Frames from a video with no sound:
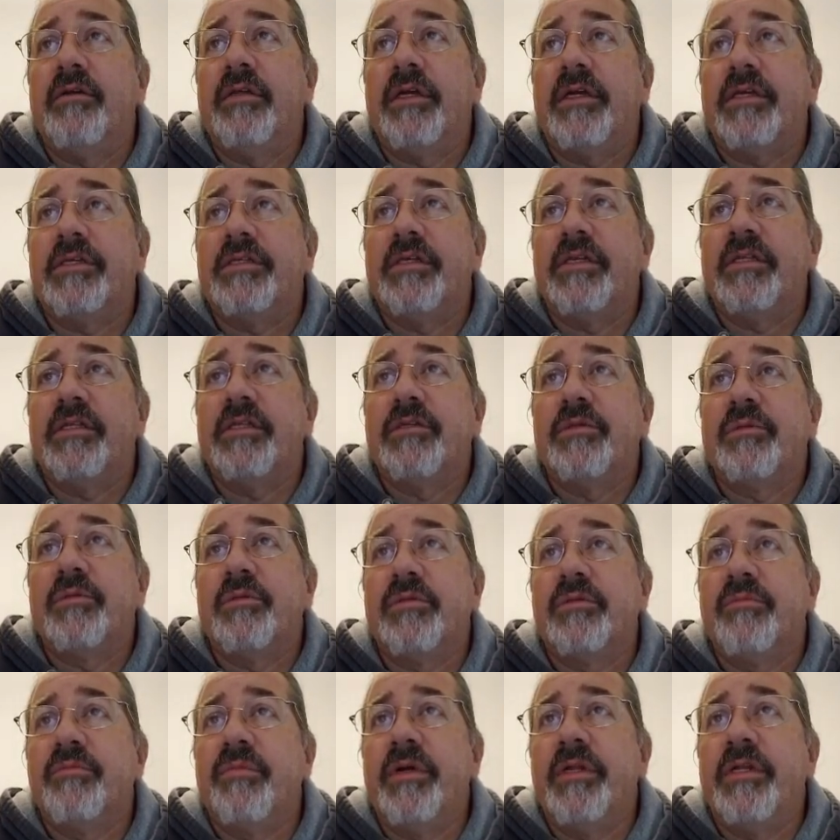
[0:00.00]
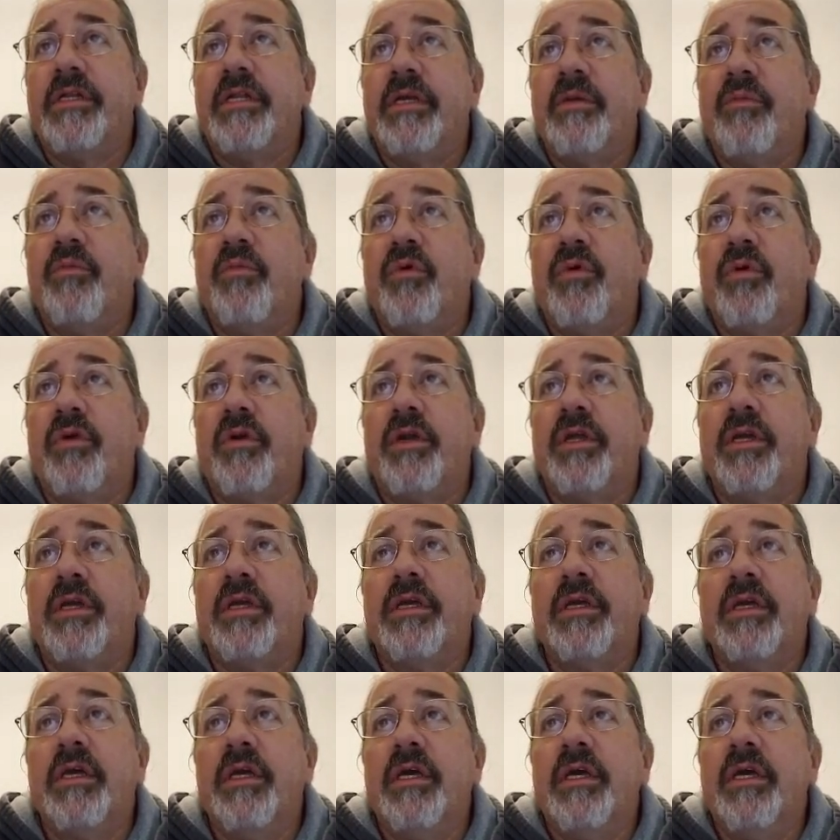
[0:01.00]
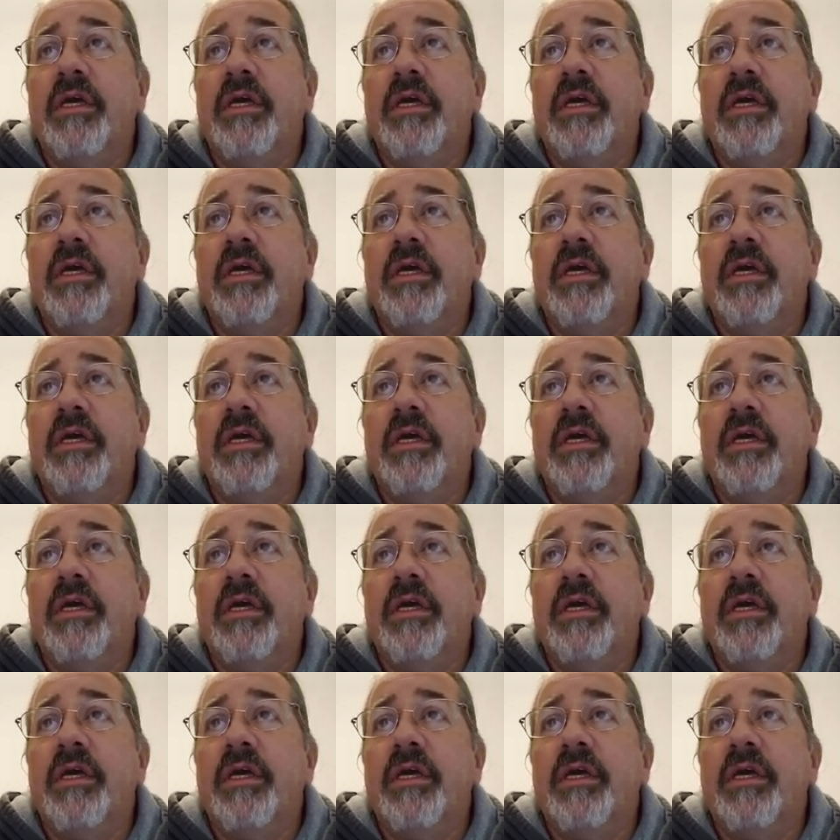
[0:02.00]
Like I said, this was Monday morning,